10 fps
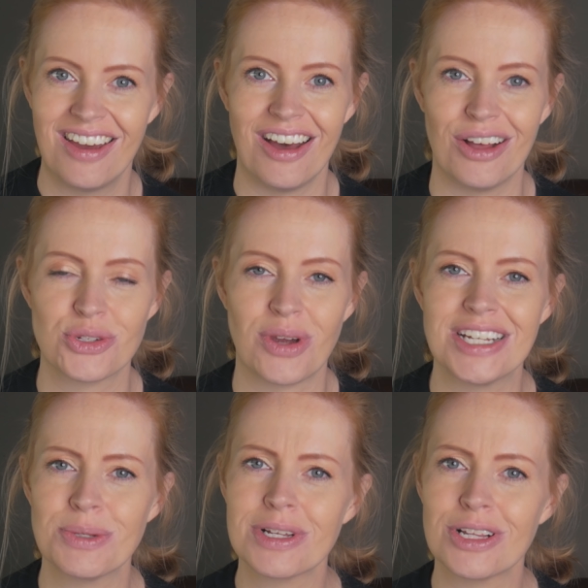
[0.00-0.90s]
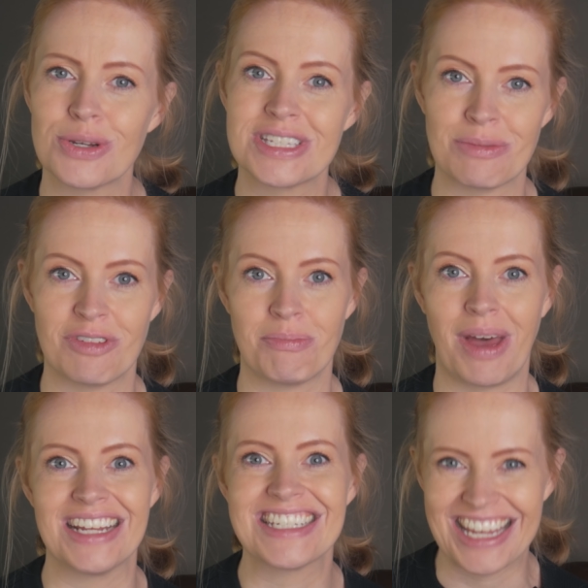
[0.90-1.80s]
I'll try to include some of
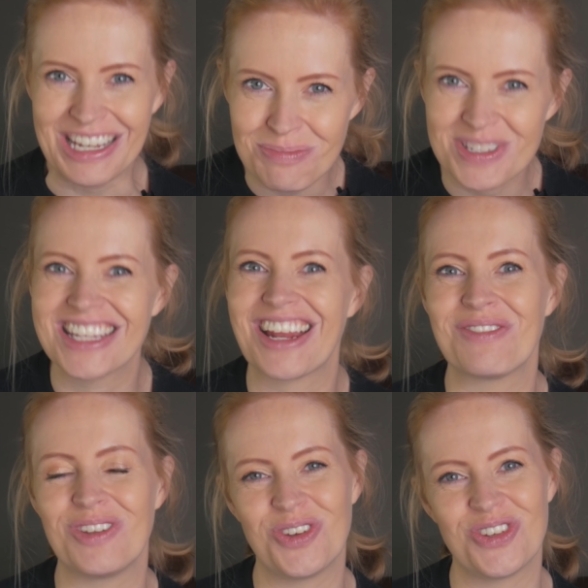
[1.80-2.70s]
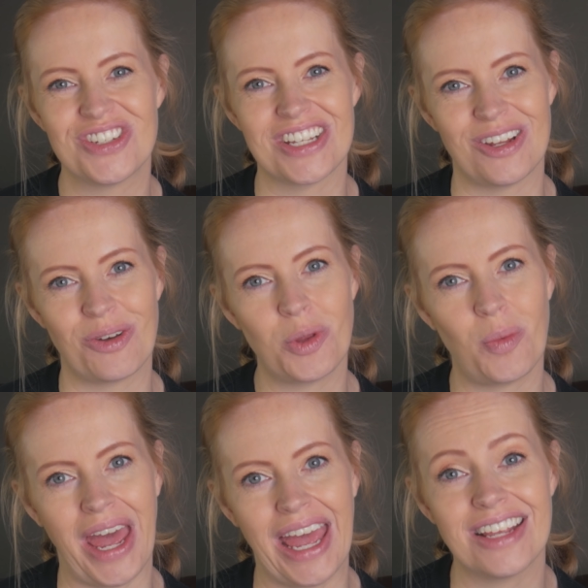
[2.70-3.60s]
my tips that I've learned along the
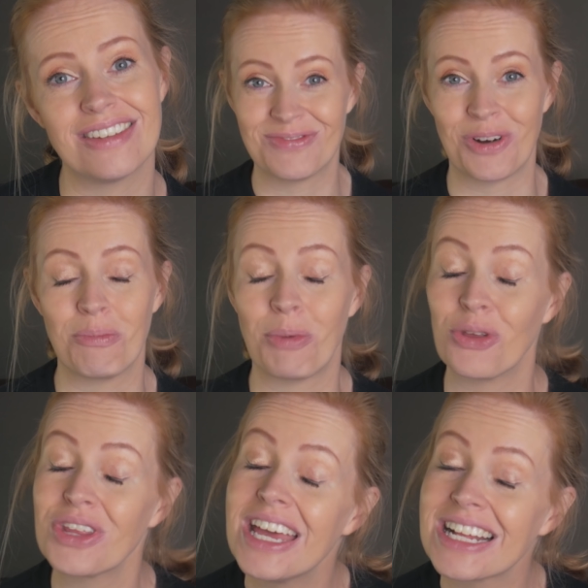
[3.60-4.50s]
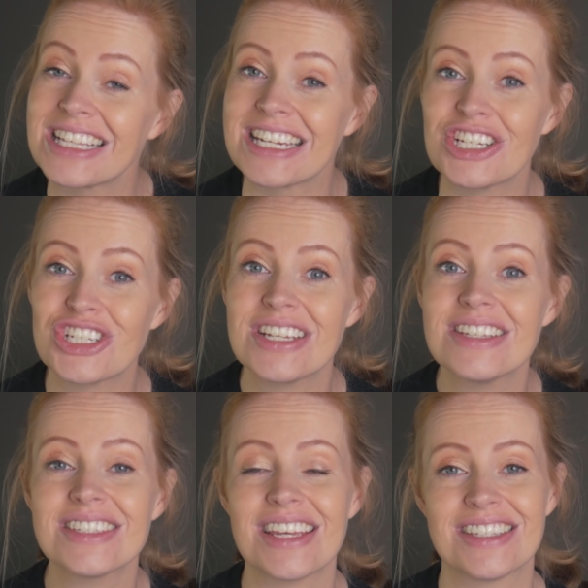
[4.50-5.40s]
way from both
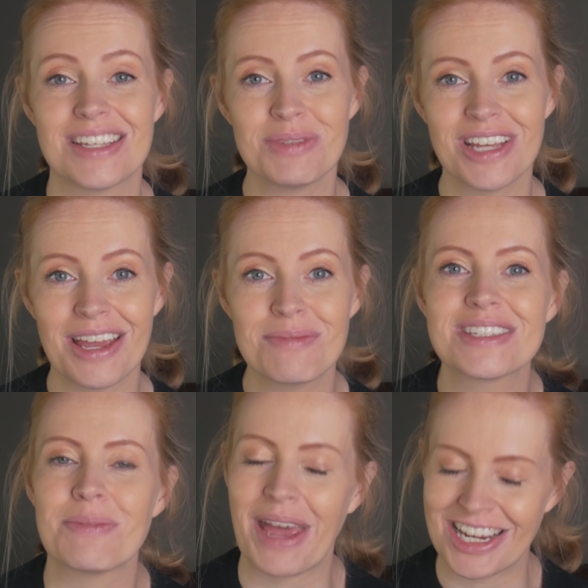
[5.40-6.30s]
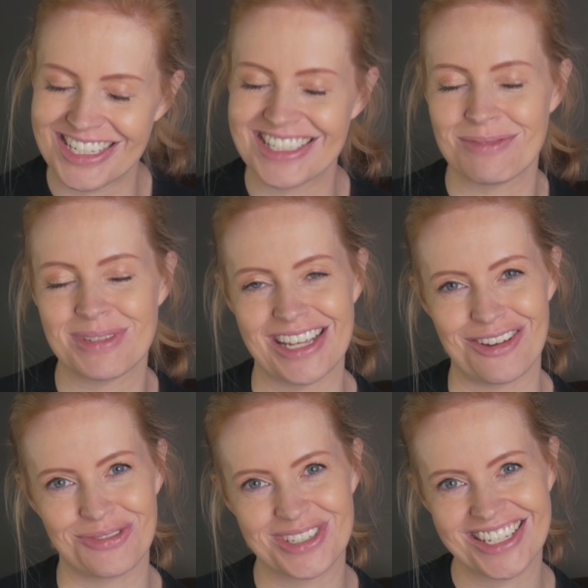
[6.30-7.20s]
clinicians and sometimes the patients
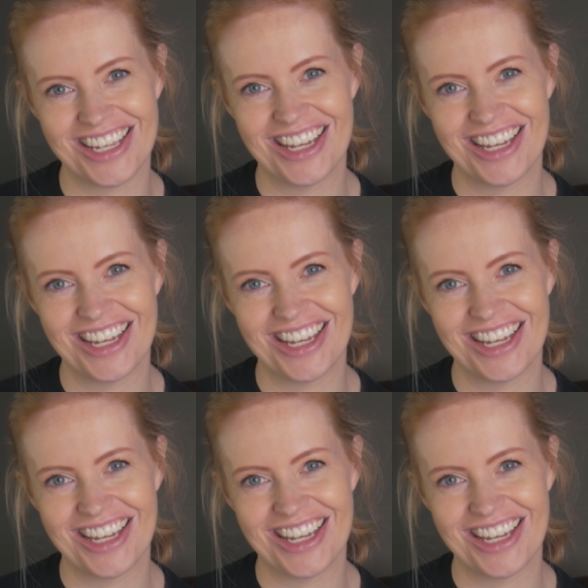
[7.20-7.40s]
themselves.